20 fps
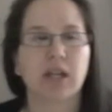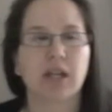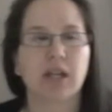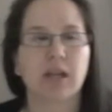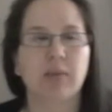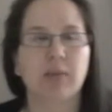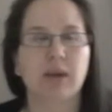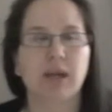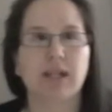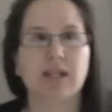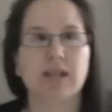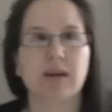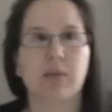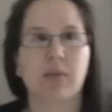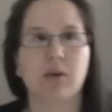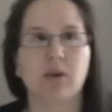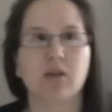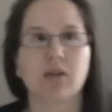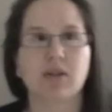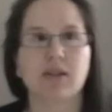He picked up
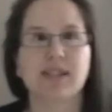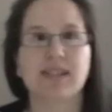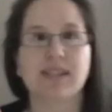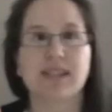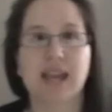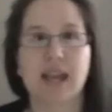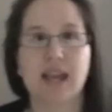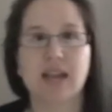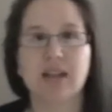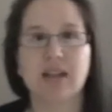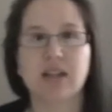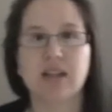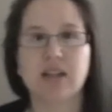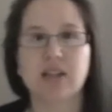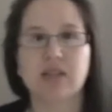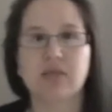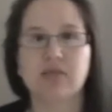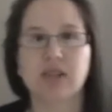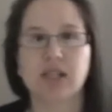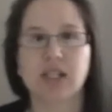on
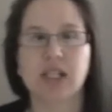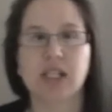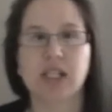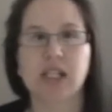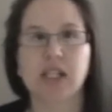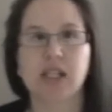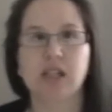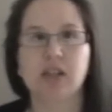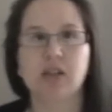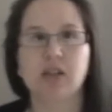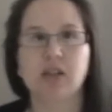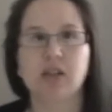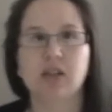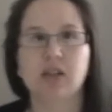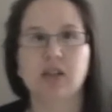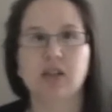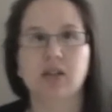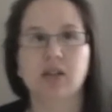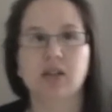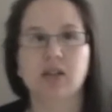sadness really
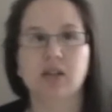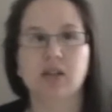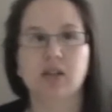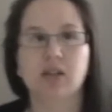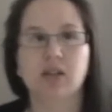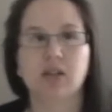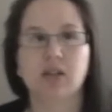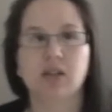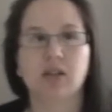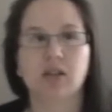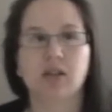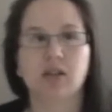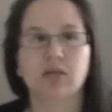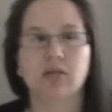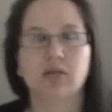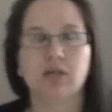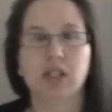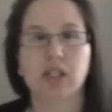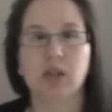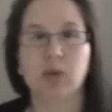
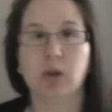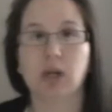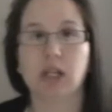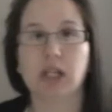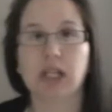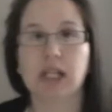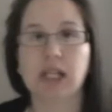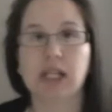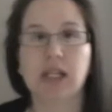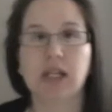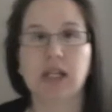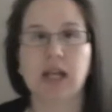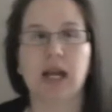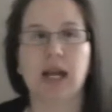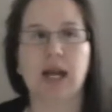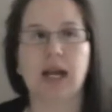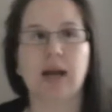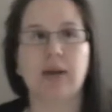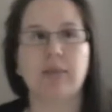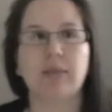quickly.
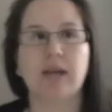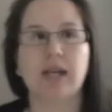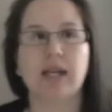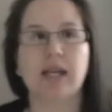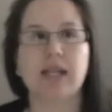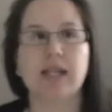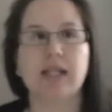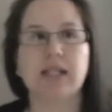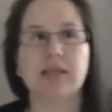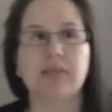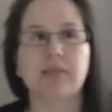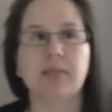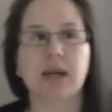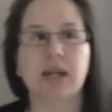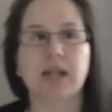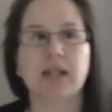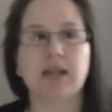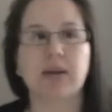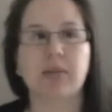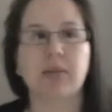He's
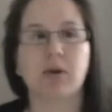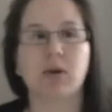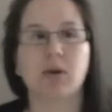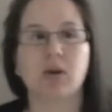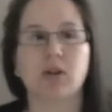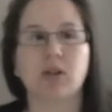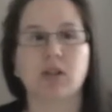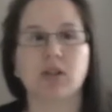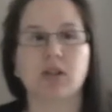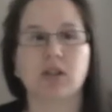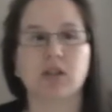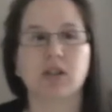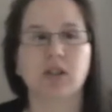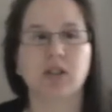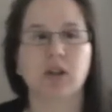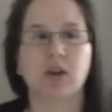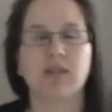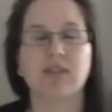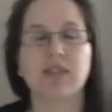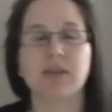picked up on,
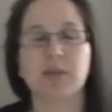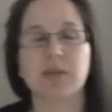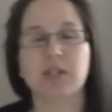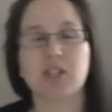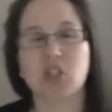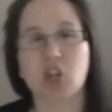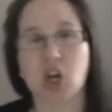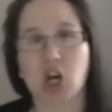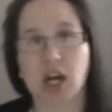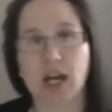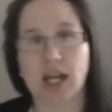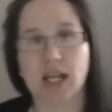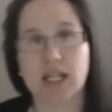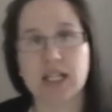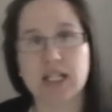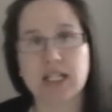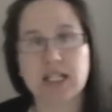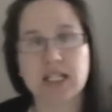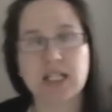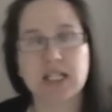if someone's
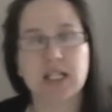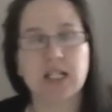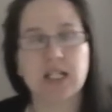tired,